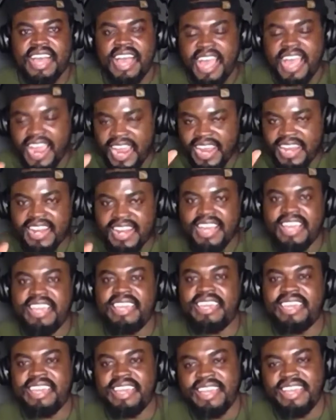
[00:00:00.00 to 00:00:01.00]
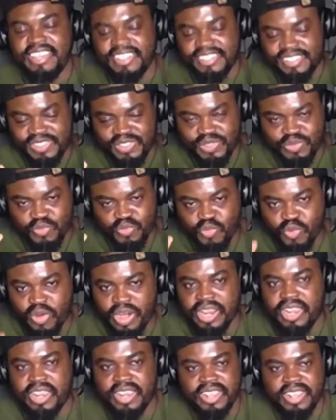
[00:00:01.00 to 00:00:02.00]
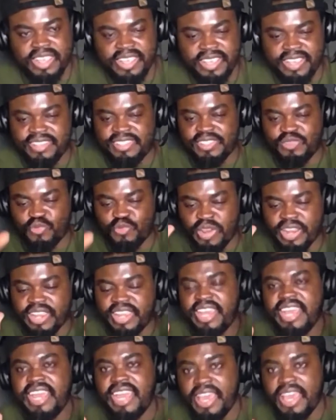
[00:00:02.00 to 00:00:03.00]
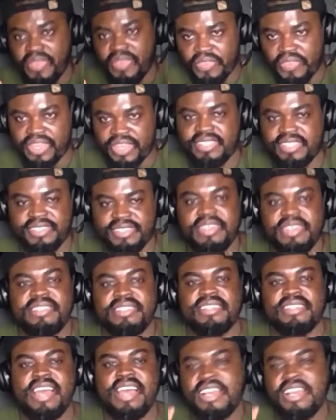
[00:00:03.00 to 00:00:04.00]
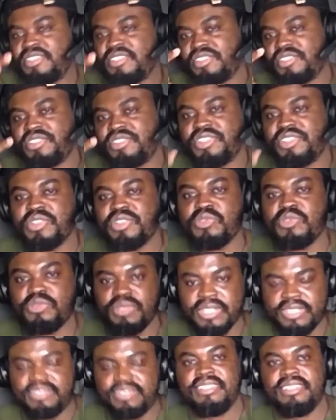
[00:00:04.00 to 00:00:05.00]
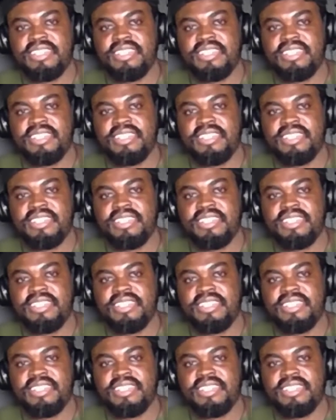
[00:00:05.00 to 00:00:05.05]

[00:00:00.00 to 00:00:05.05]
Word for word: I like his work, his work ethics, his attitude,